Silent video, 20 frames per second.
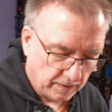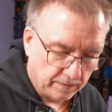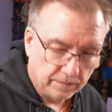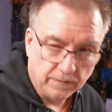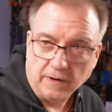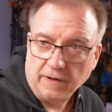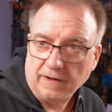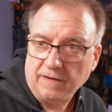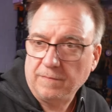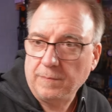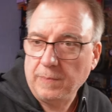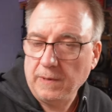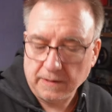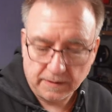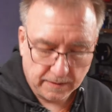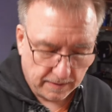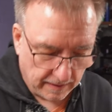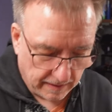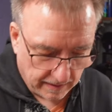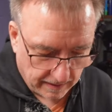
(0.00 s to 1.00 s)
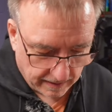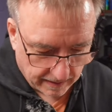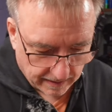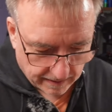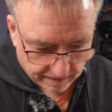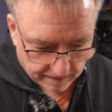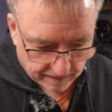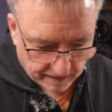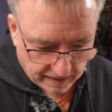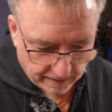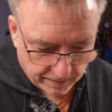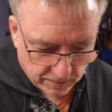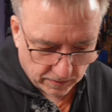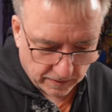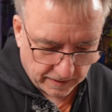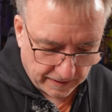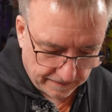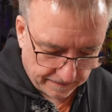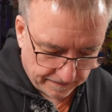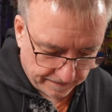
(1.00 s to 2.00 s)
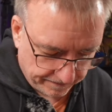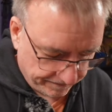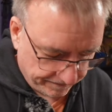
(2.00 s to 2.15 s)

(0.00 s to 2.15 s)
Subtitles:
Right, I've plugged the keyboard in.